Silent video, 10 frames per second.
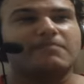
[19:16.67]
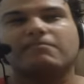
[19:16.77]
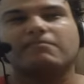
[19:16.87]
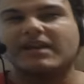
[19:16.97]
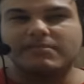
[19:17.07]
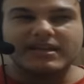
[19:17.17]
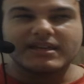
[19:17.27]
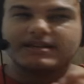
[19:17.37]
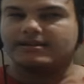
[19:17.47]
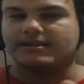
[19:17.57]
Maybe
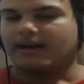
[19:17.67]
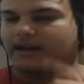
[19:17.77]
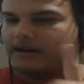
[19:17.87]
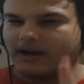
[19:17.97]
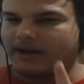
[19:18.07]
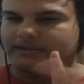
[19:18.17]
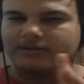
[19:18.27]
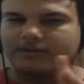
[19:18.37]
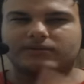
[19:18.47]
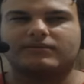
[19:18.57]
Irina. I
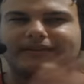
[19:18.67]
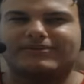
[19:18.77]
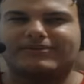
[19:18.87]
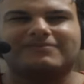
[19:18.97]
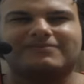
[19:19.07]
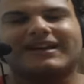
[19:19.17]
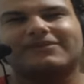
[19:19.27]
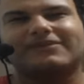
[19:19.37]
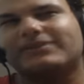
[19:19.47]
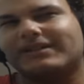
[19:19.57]

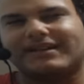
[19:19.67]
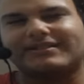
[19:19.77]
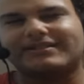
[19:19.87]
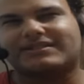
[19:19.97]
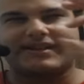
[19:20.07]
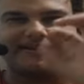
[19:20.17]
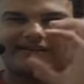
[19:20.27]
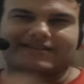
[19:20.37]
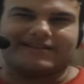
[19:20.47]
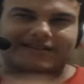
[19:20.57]
don't really understand
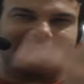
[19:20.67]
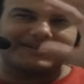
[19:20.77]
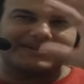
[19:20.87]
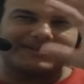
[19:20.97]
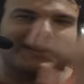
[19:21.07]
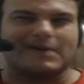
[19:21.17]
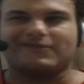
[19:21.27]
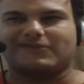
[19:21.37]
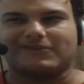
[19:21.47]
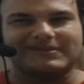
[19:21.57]
Irina's
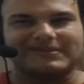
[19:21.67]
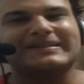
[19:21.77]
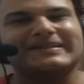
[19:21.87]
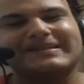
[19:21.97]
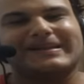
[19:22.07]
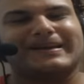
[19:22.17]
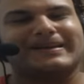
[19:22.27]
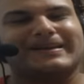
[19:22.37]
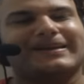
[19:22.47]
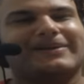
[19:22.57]
level
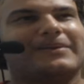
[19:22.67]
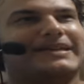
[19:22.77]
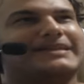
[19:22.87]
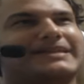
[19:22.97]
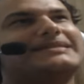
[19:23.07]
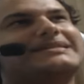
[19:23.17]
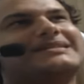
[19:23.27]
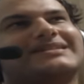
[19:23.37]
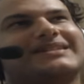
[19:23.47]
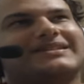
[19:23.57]
in a way.
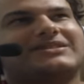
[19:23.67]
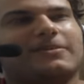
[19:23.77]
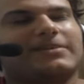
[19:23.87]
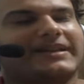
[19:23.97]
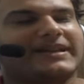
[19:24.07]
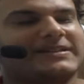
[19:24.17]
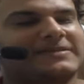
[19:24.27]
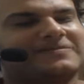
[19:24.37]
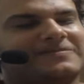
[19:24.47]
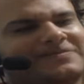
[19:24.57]
It's
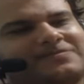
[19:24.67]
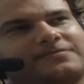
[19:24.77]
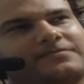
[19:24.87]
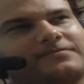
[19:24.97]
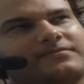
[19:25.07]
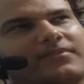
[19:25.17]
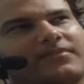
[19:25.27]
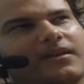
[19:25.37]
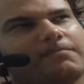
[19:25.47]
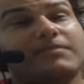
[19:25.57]
complicated.
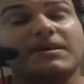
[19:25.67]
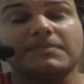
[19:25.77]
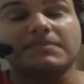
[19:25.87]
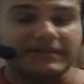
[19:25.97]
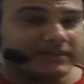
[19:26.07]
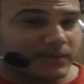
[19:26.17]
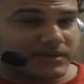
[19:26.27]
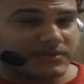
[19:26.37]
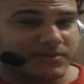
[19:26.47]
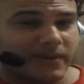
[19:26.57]
Maybe Rindo
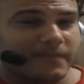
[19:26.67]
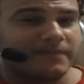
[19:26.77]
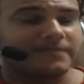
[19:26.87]
as well.